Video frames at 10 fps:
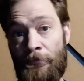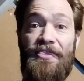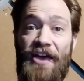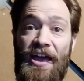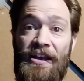
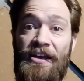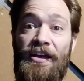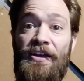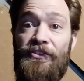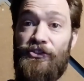and then
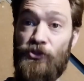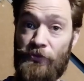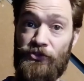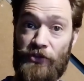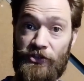the
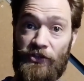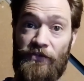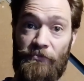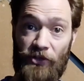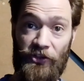superstructure
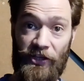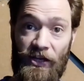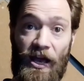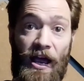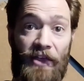of the
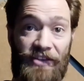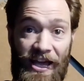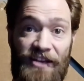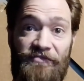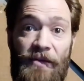building at the
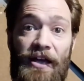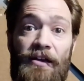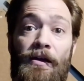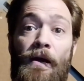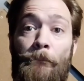end of May.